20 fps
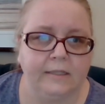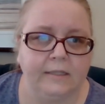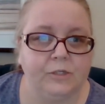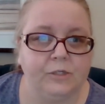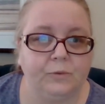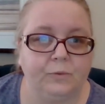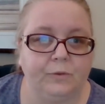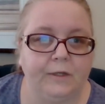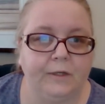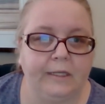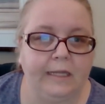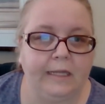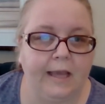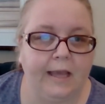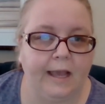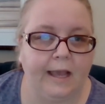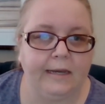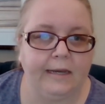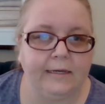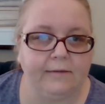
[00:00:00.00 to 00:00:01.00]
to really
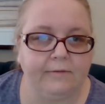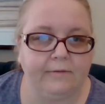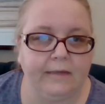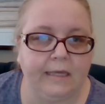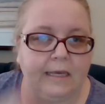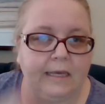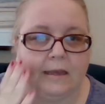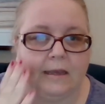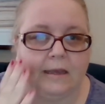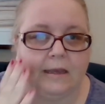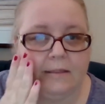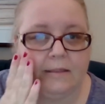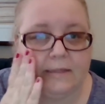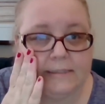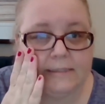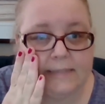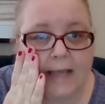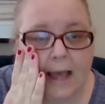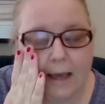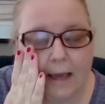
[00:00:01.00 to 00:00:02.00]
kind of kick
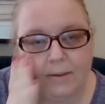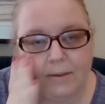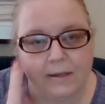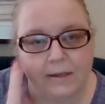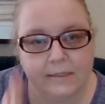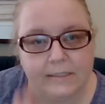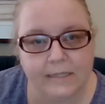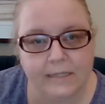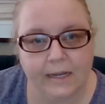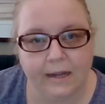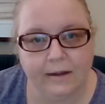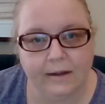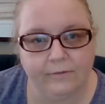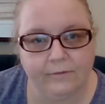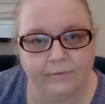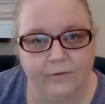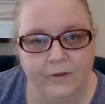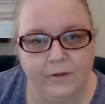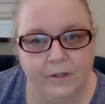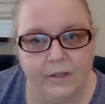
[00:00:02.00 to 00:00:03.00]
this habit
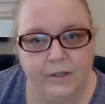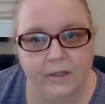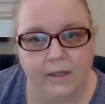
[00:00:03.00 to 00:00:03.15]
of